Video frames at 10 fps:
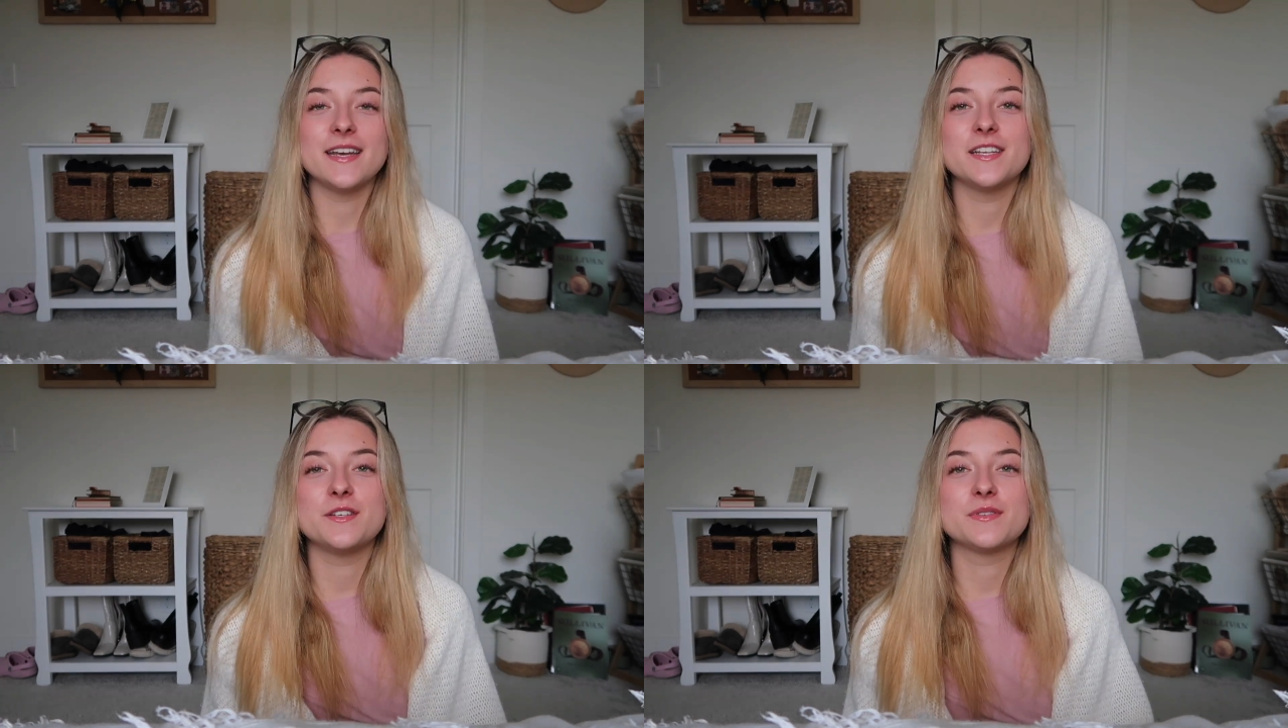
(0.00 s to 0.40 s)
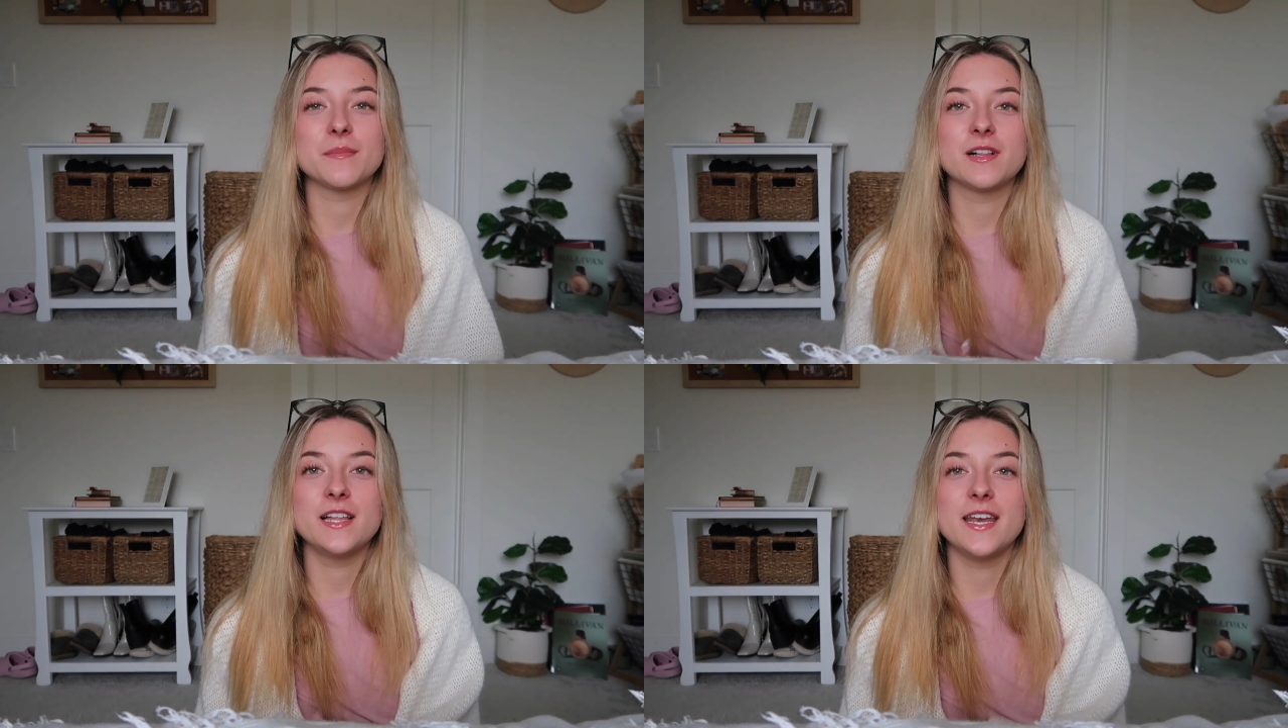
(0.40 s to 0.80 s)
I need to do some
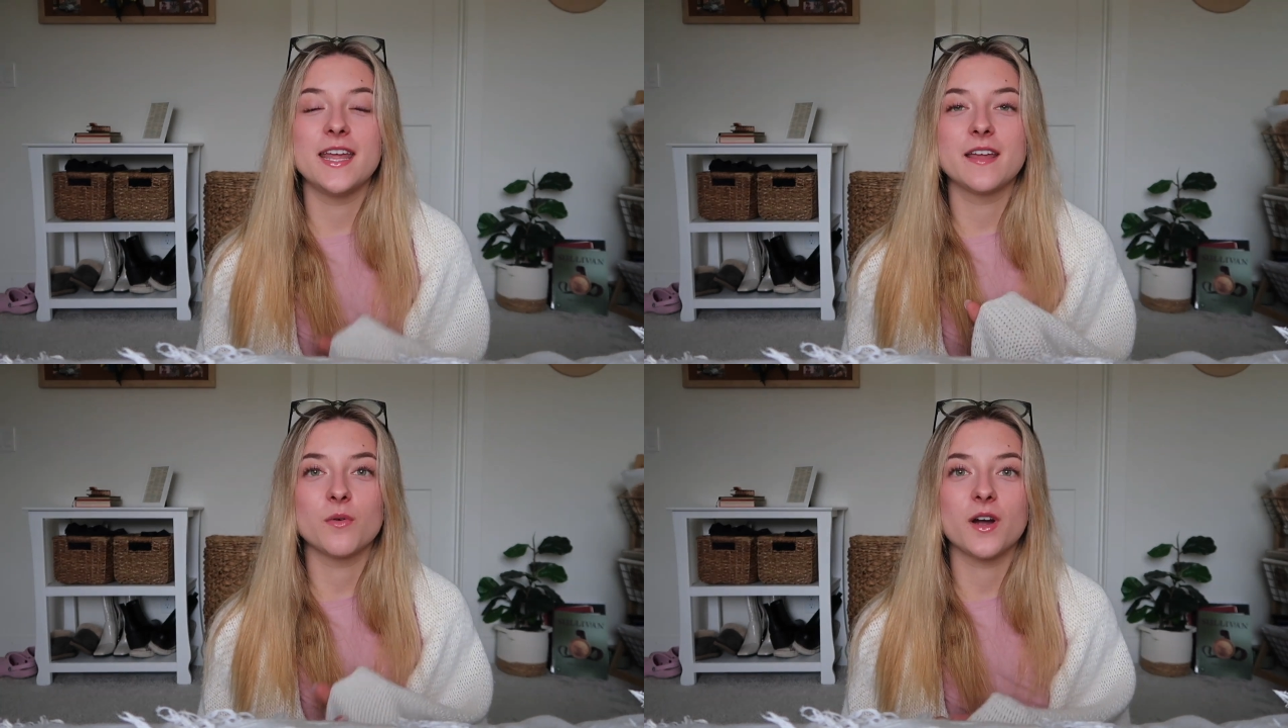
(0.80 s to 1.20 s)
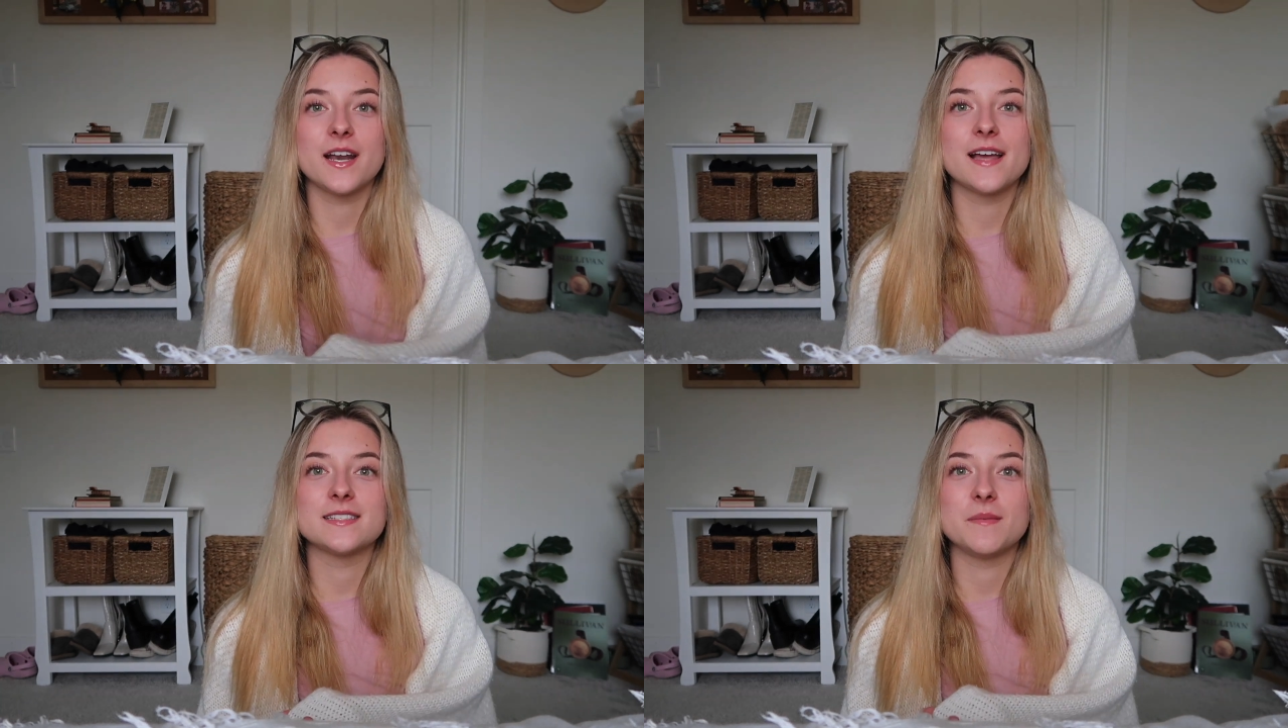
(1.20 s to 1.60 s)
cleaning and
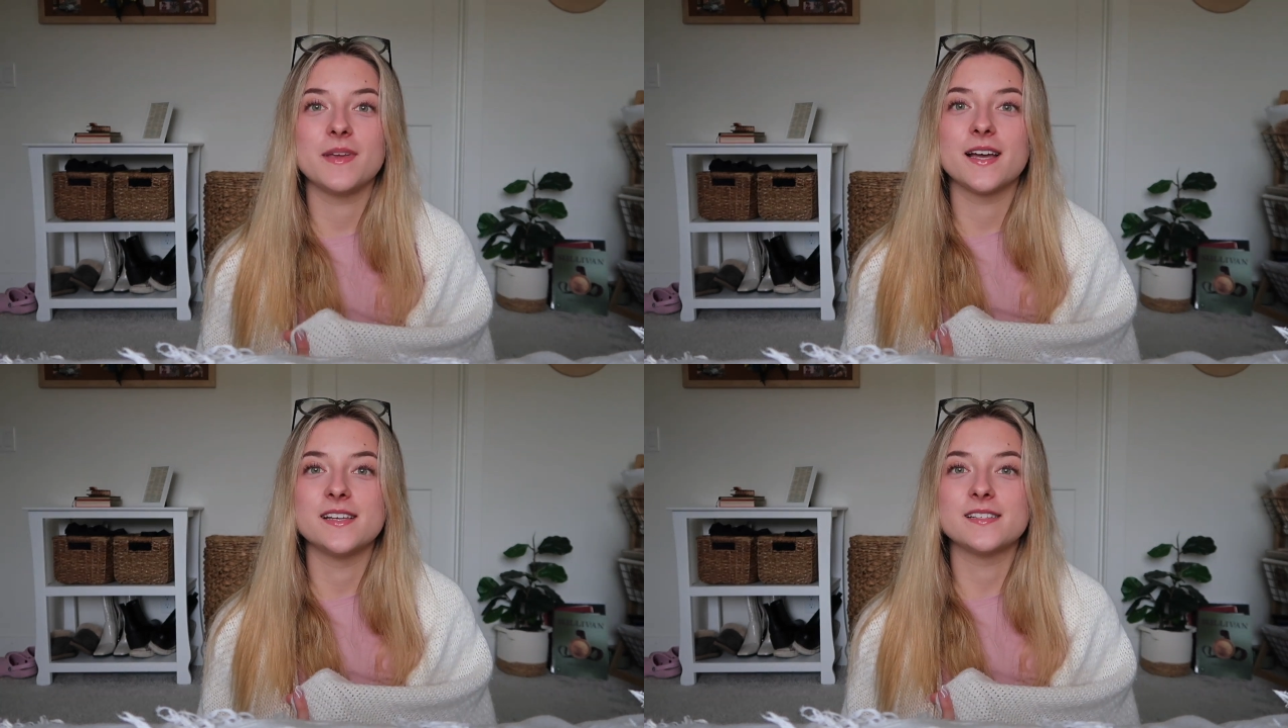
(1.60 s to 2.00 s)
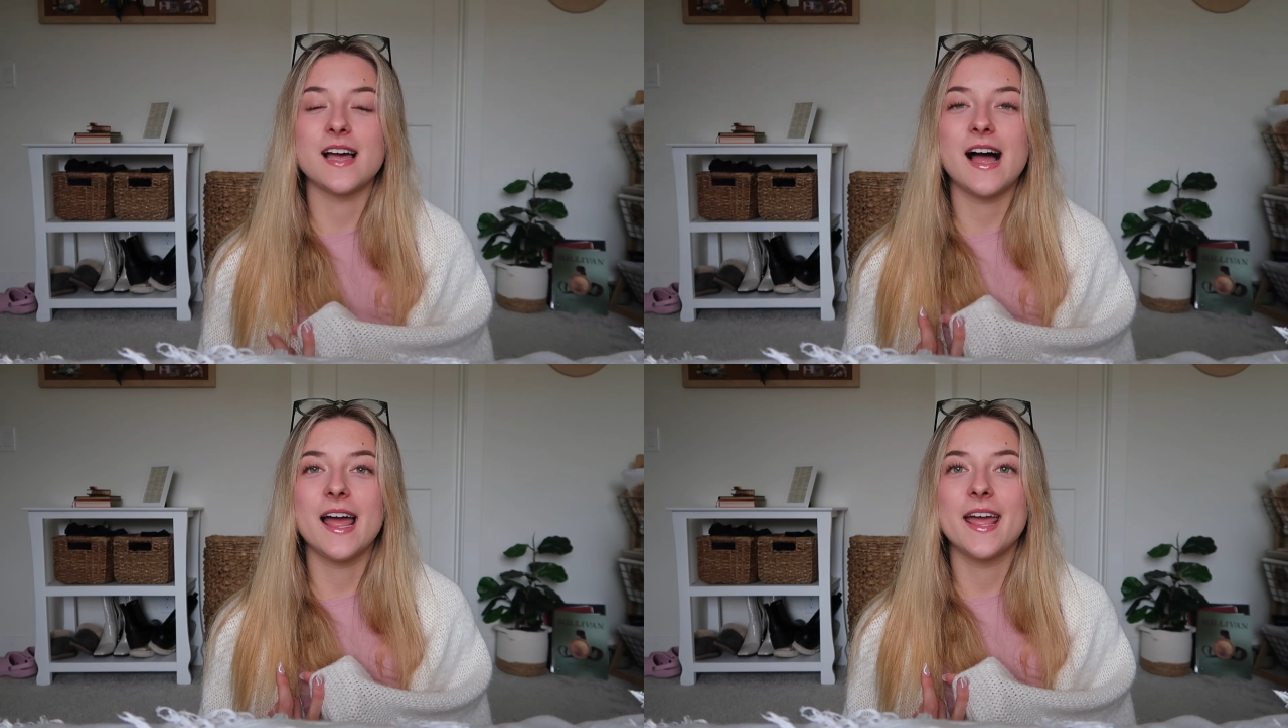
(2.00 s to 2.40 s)
organizing because
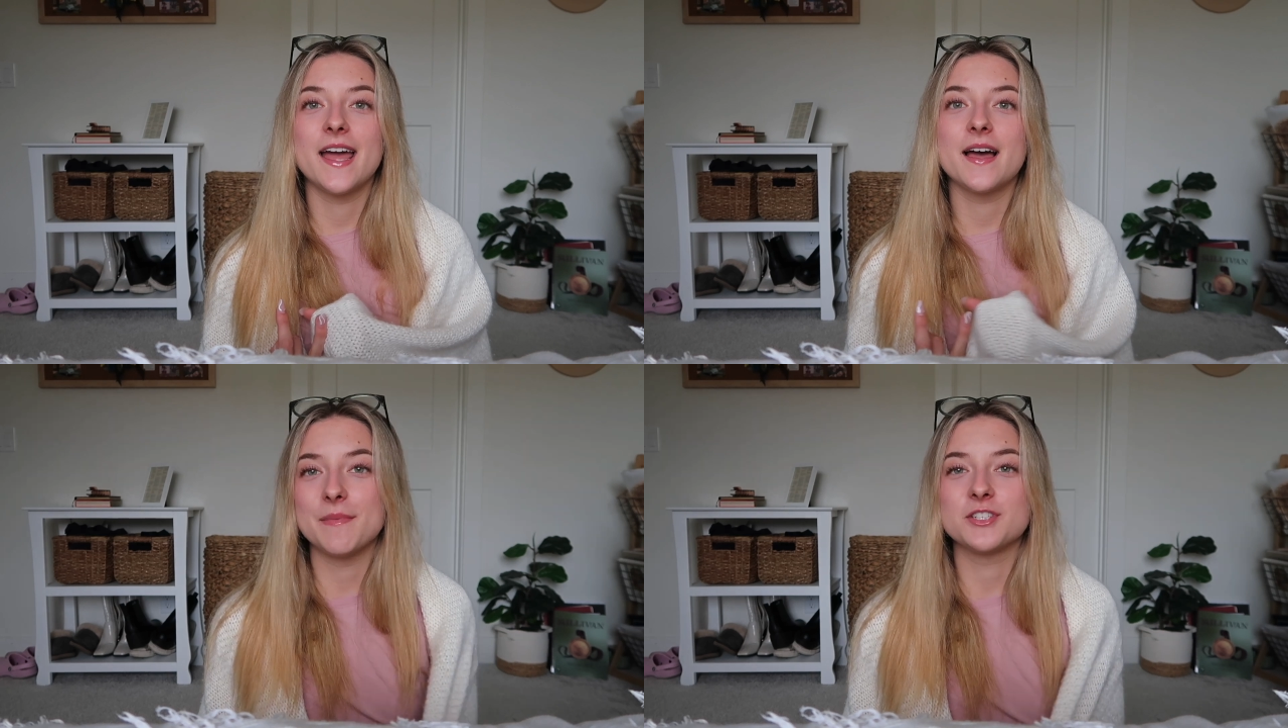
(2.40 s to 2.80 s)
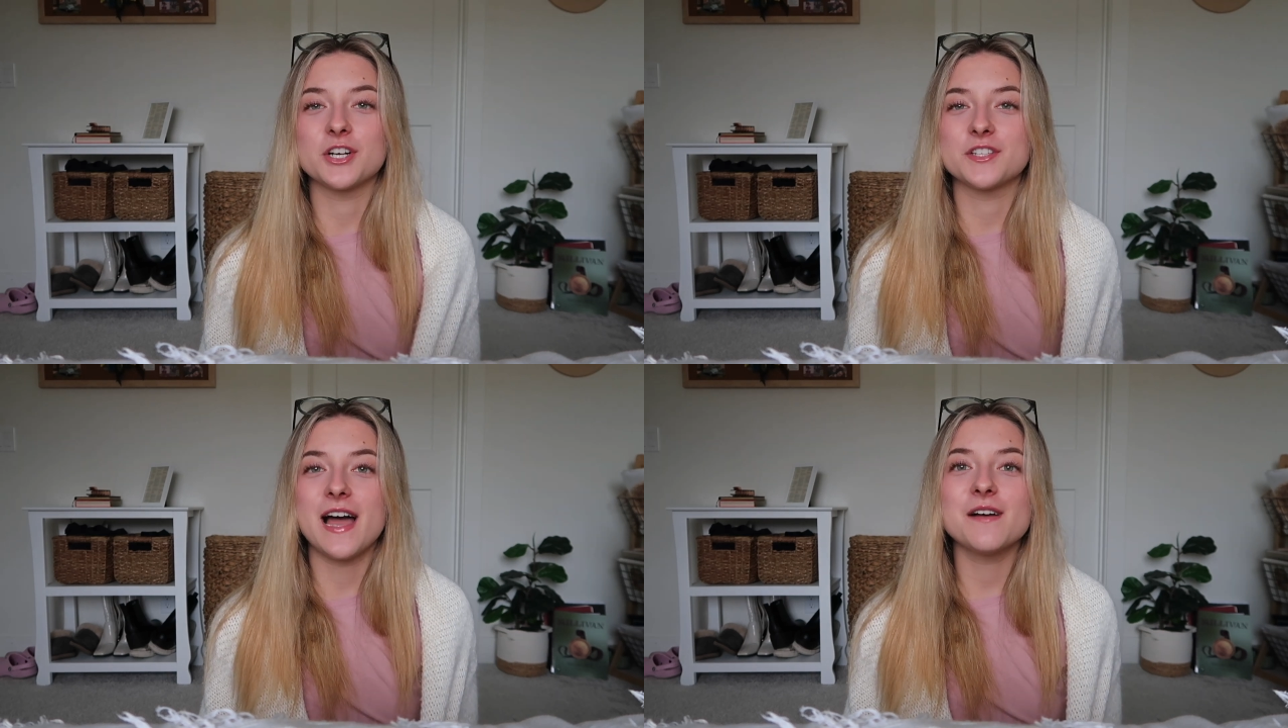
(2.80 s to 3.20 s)
I am in charge
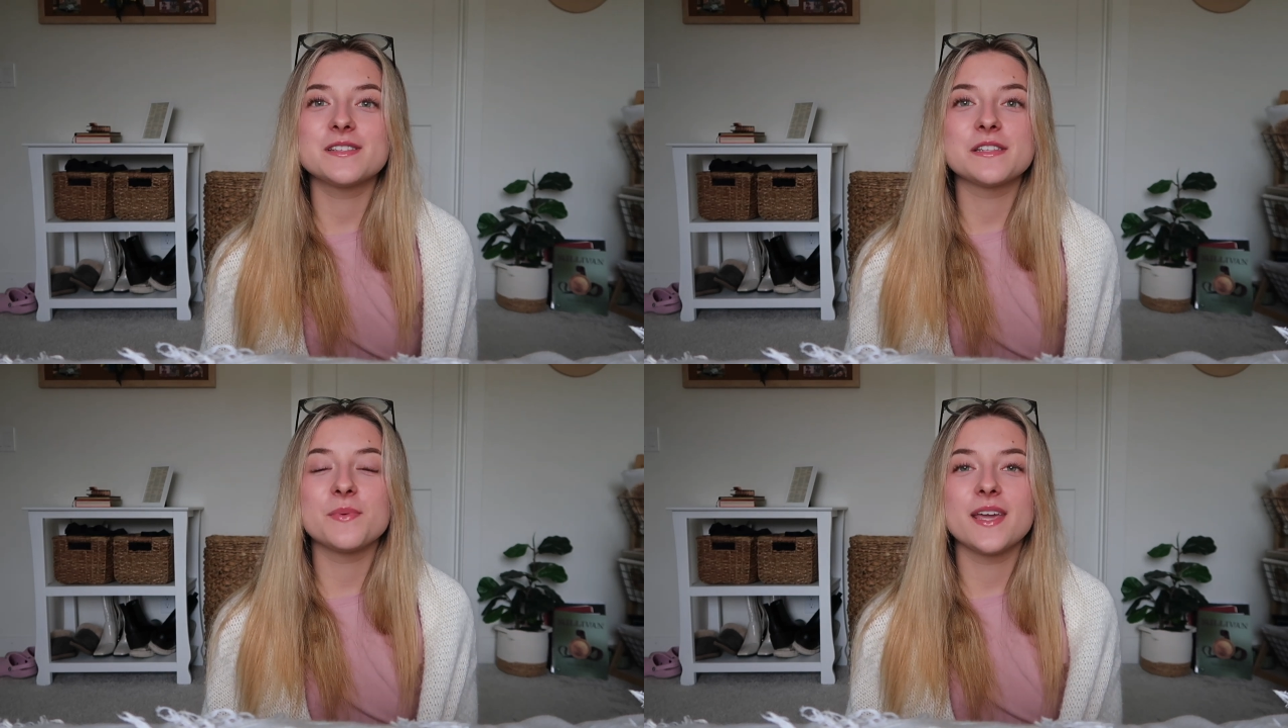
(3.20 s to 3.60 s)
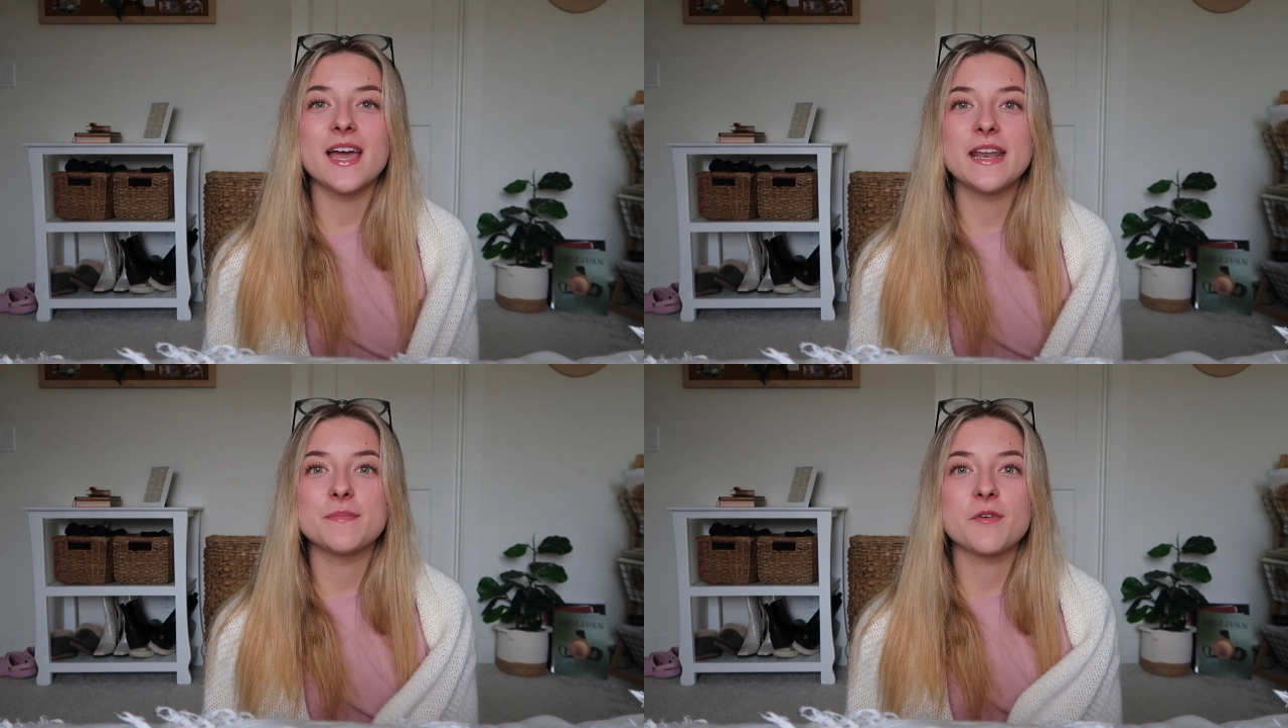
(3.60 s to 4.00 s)
of the house this weekend.